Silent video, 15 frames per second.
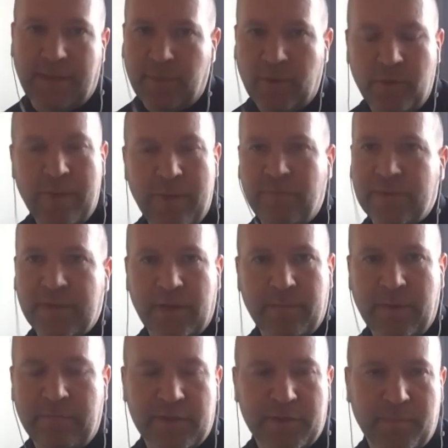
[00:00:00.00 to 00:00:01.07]
whoever's going to be
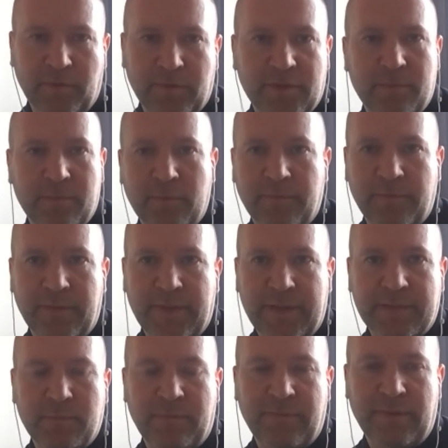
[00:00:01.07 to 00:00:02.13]
responsible for this
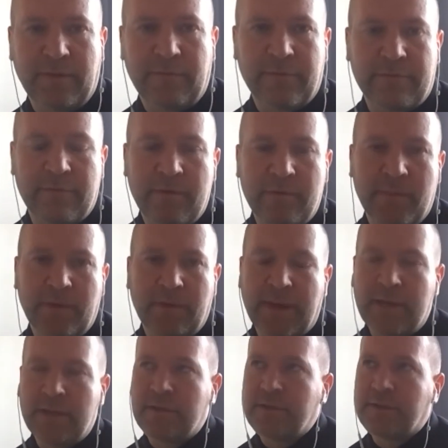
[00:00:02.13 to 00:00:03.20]
within the recruitment
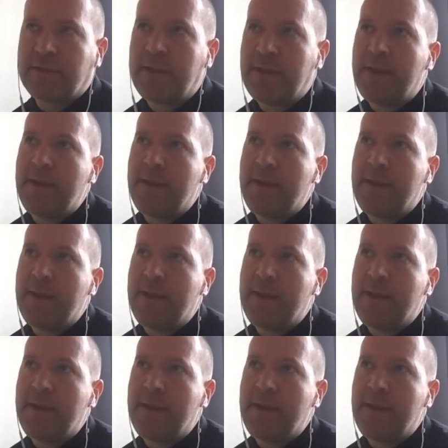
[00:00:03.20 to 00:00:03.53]
agency,